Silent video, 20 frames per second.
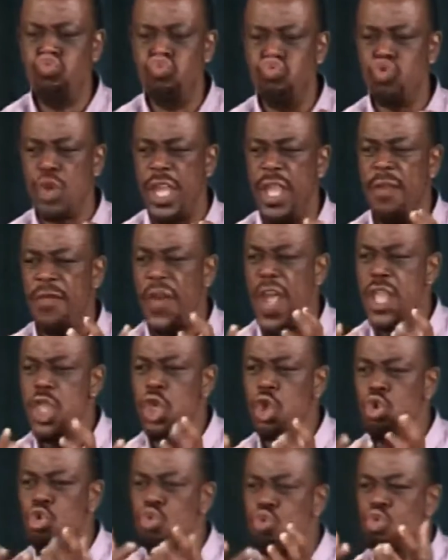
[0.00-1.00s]
give her
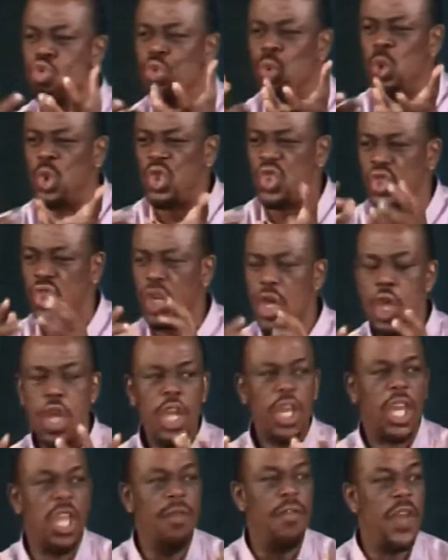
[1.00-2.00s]
news,
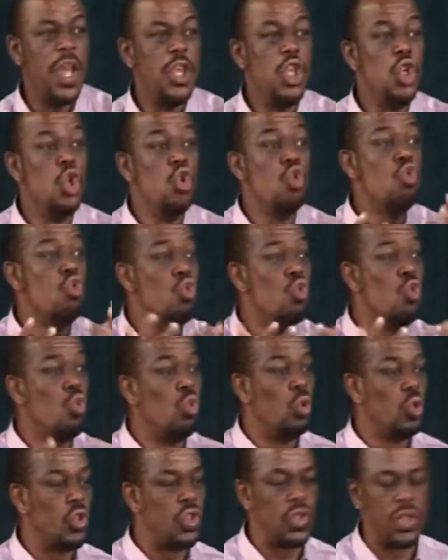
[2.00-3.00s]
give her
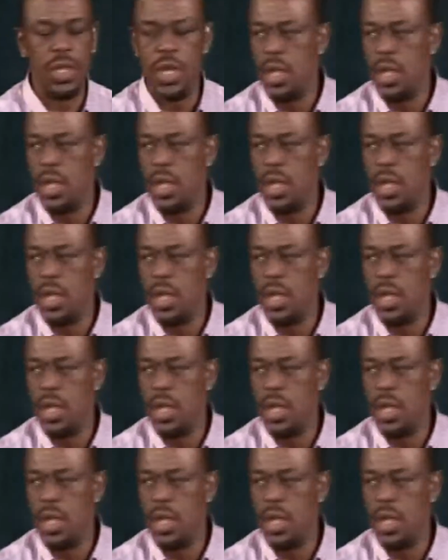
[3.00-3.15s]
news.